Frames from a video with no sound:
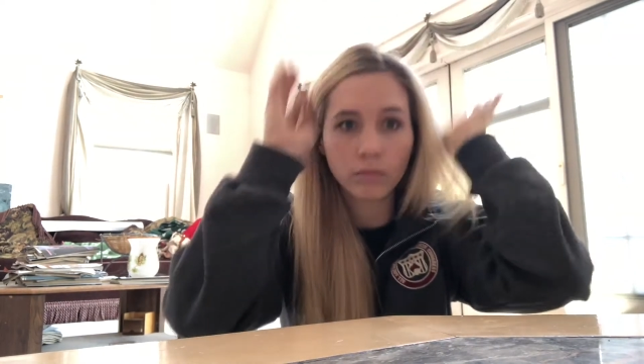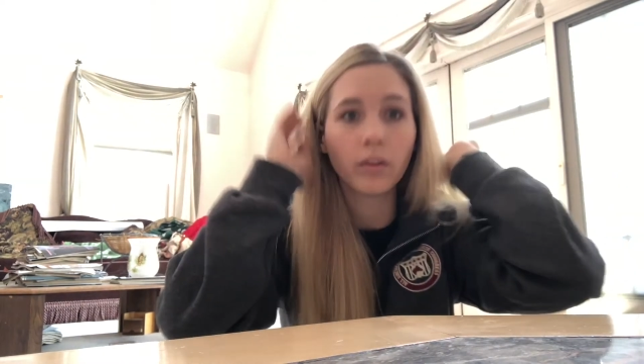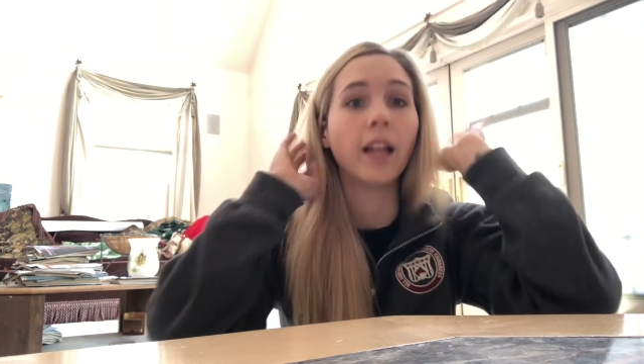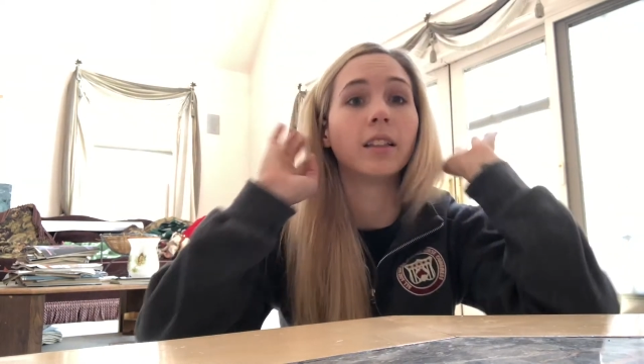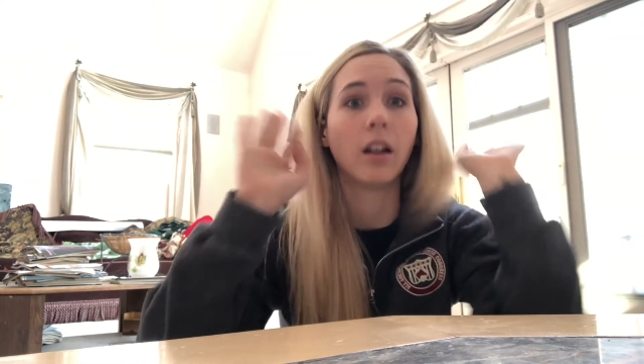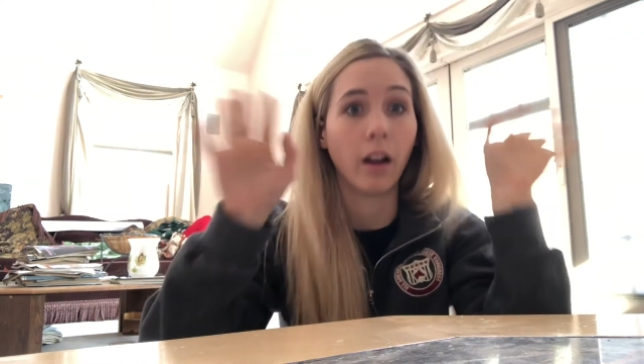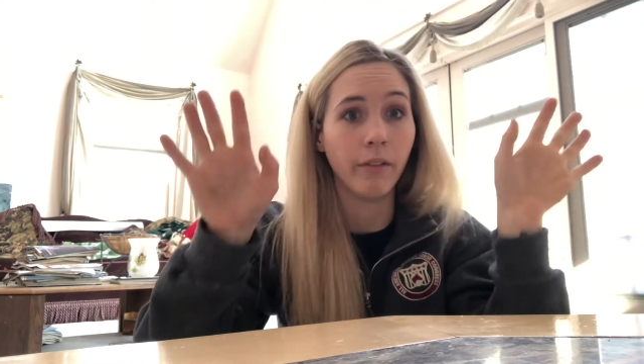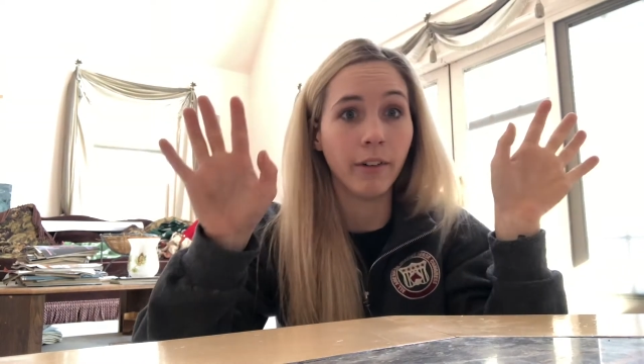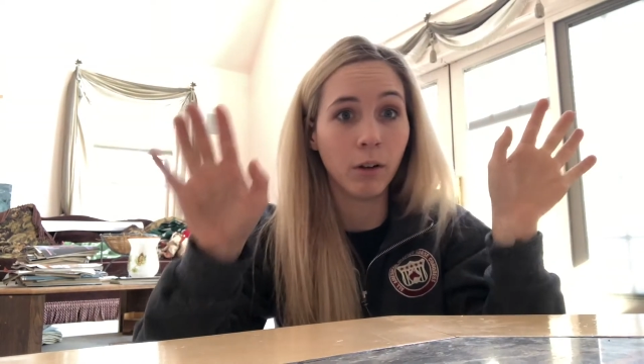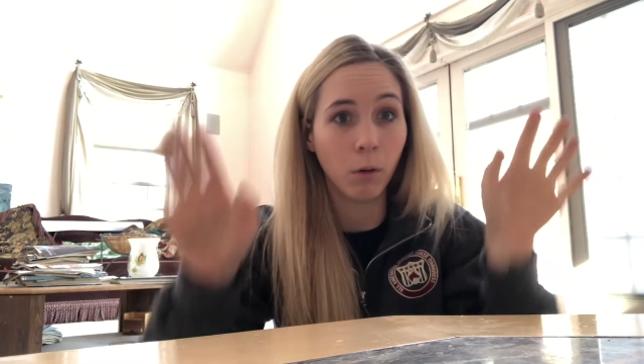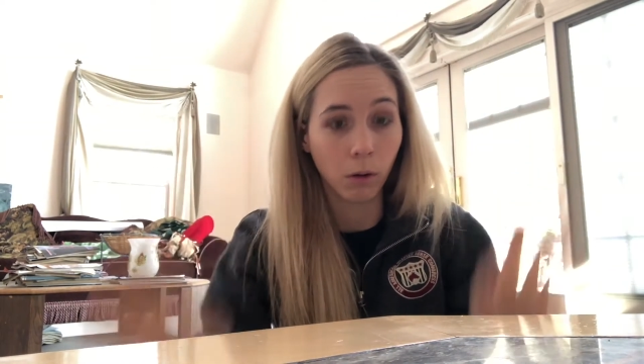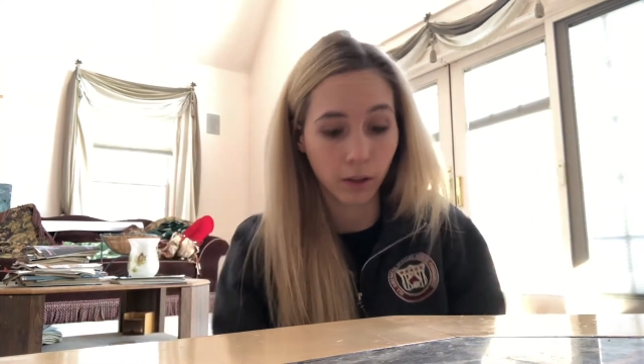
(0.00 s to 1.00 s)
it's a
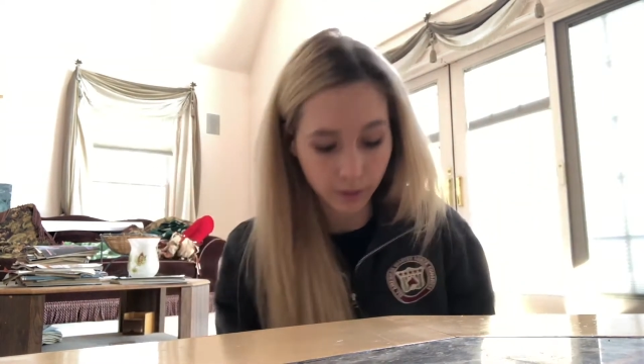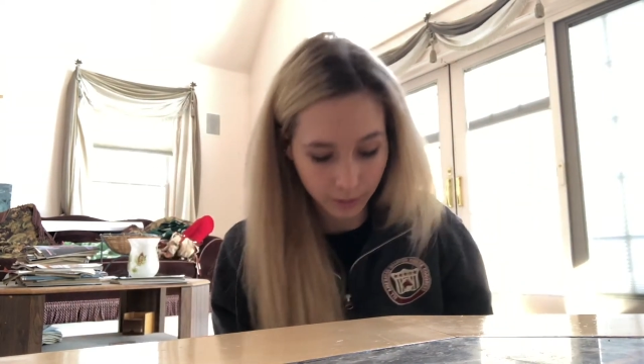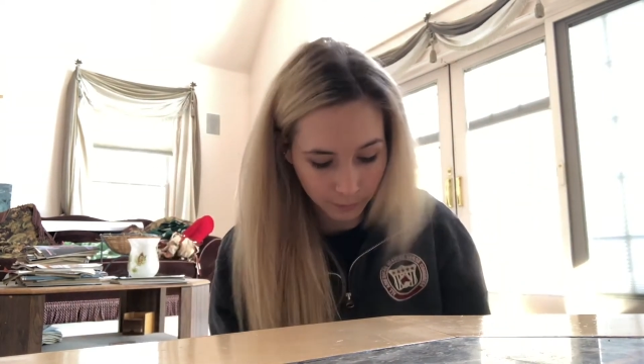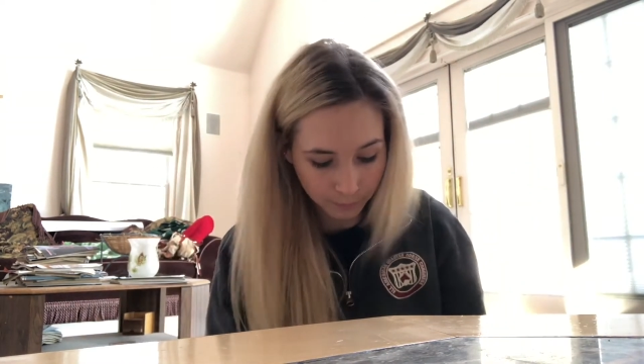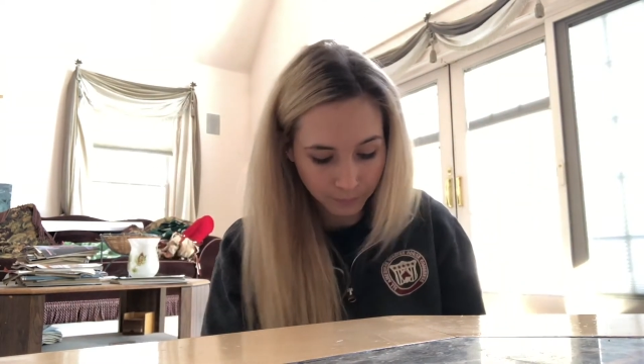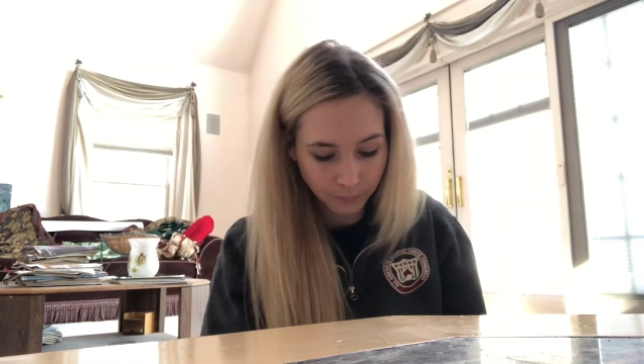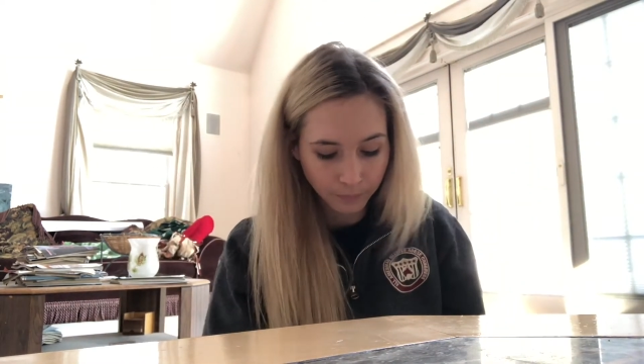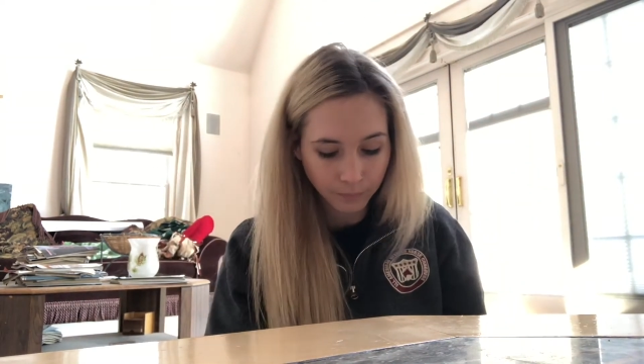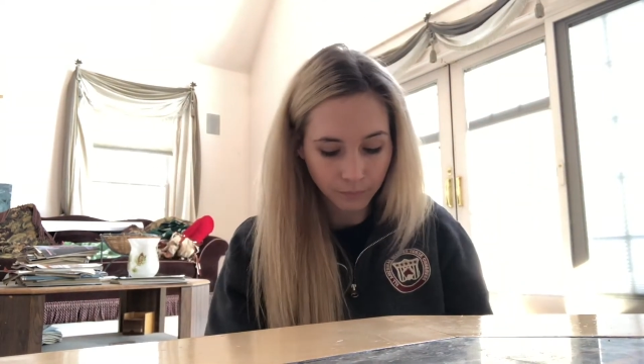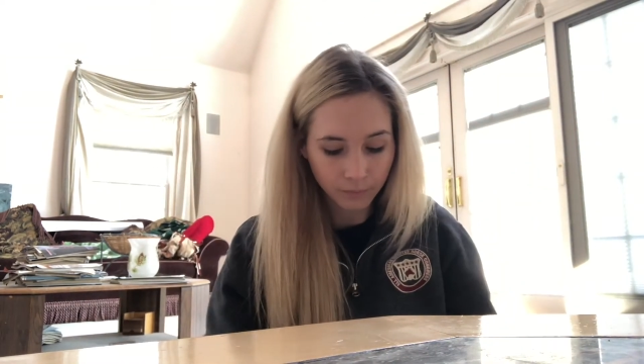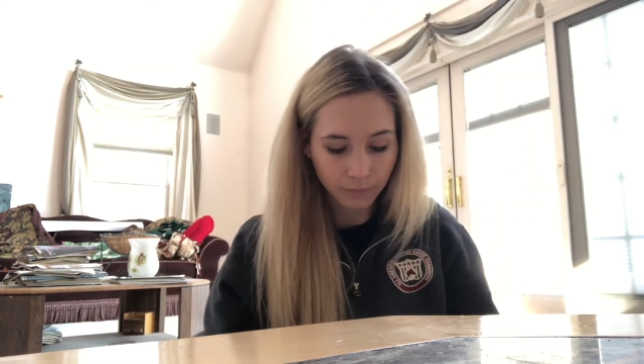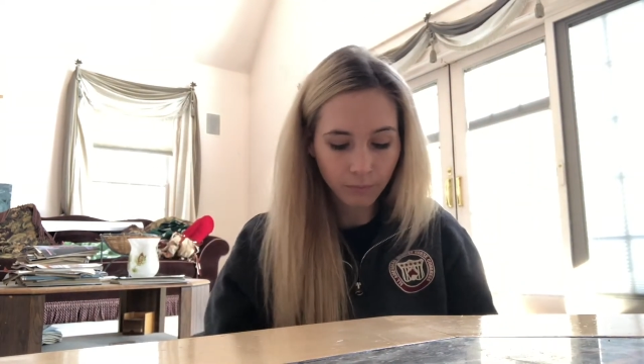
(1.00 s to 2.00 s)
different horse.
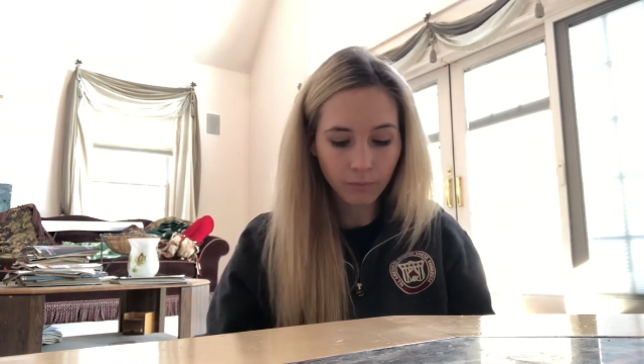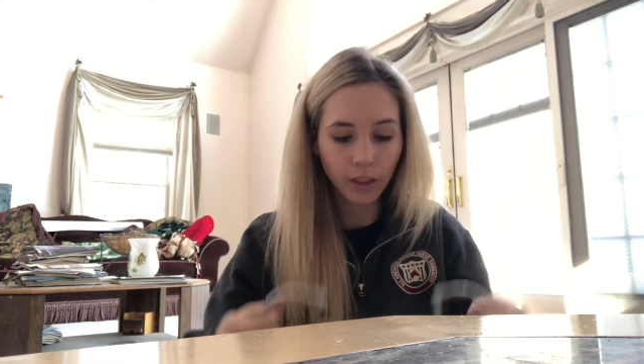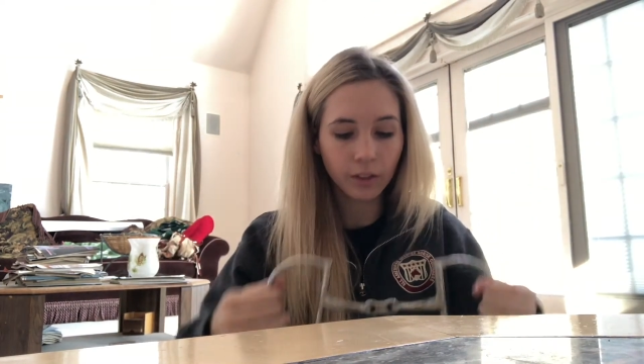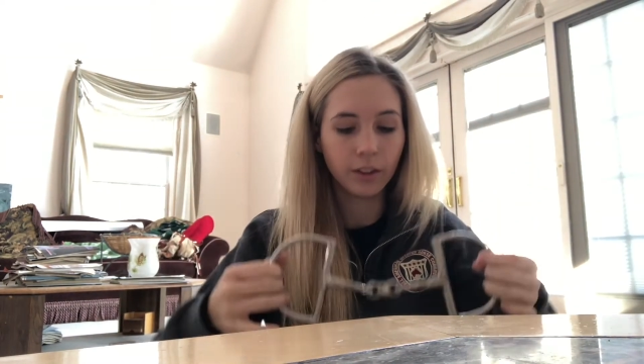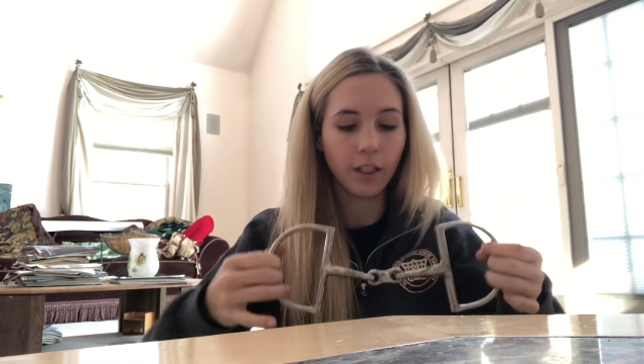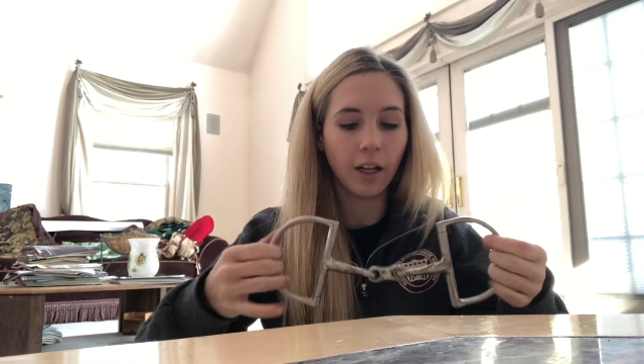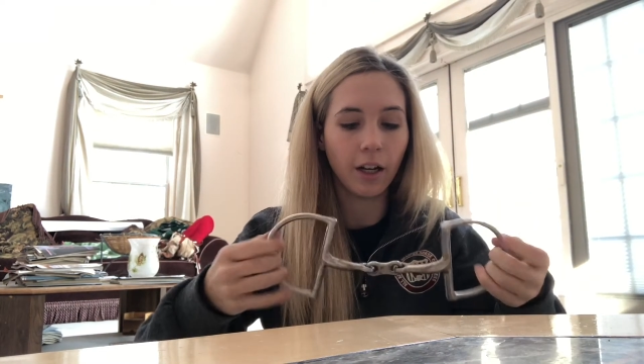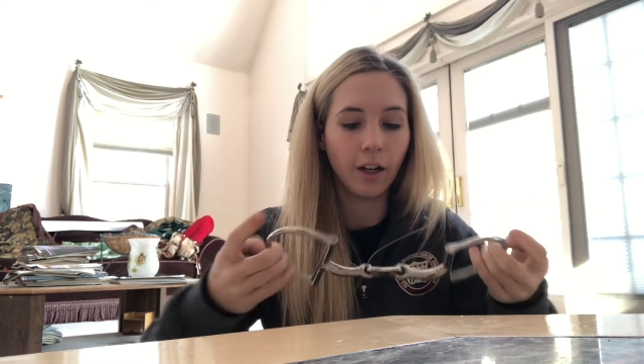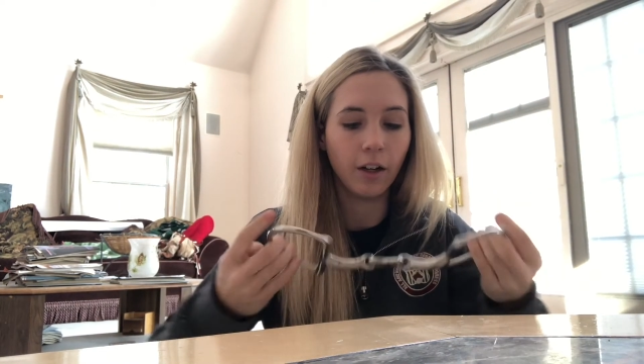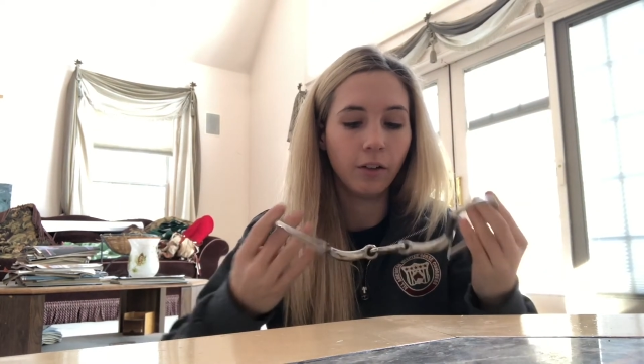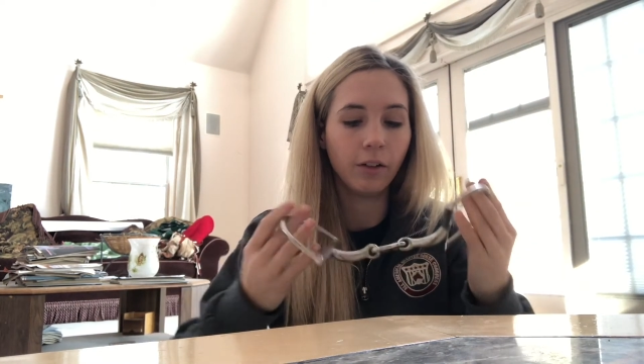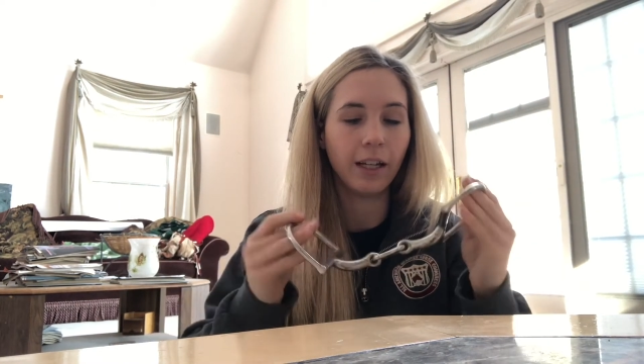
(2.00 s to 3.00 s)

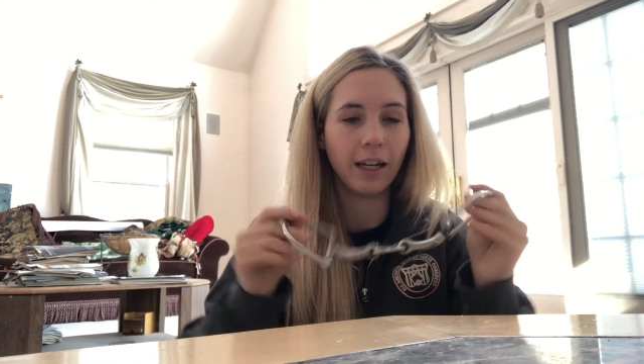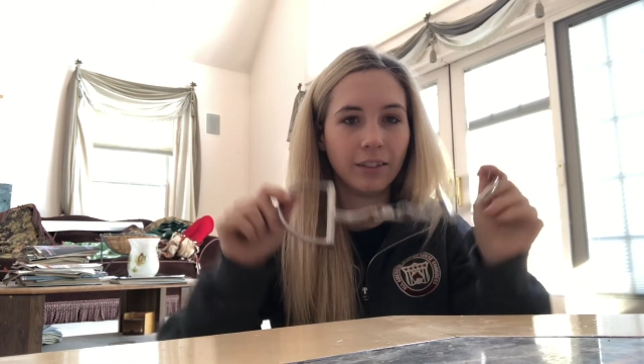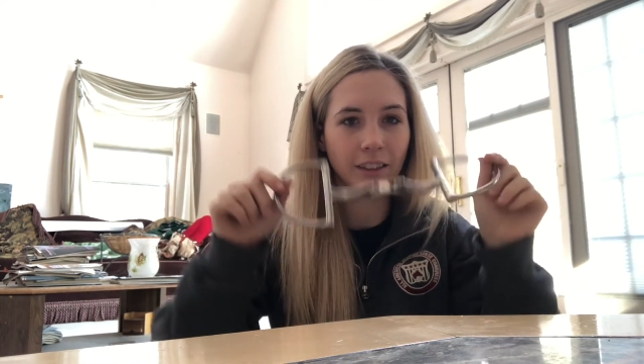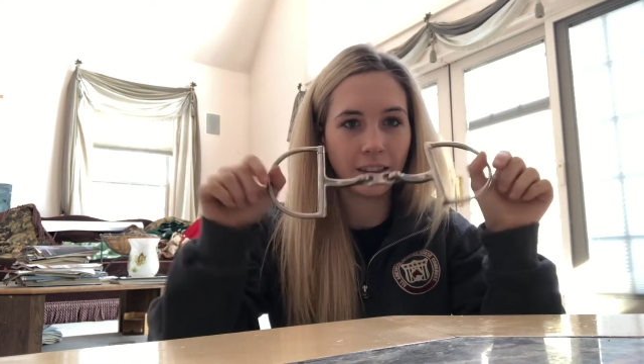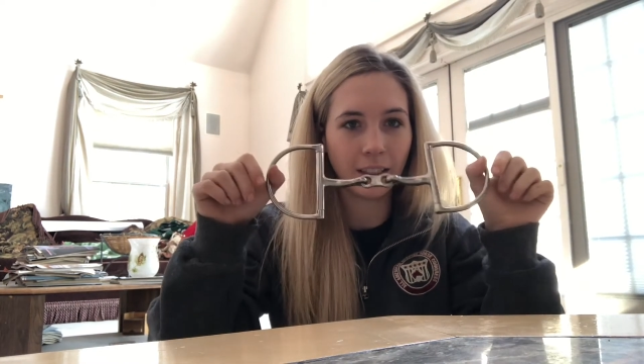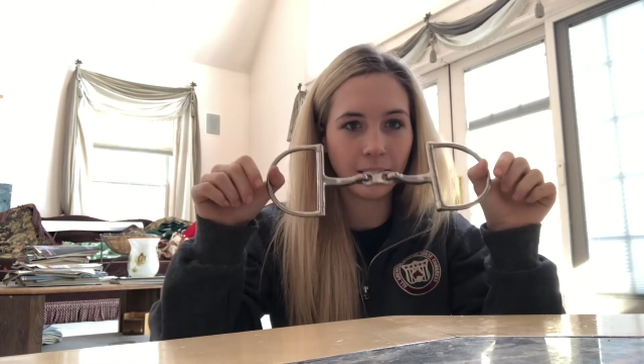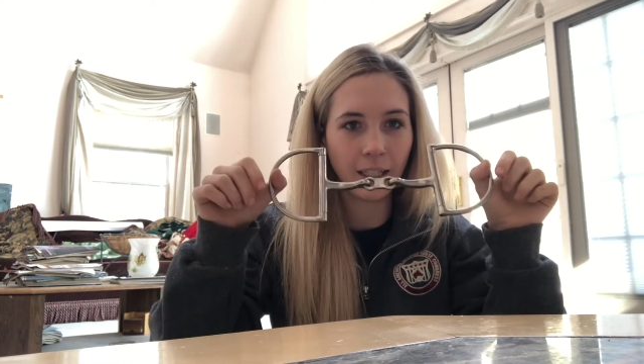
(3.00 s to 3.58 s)
So, we have just this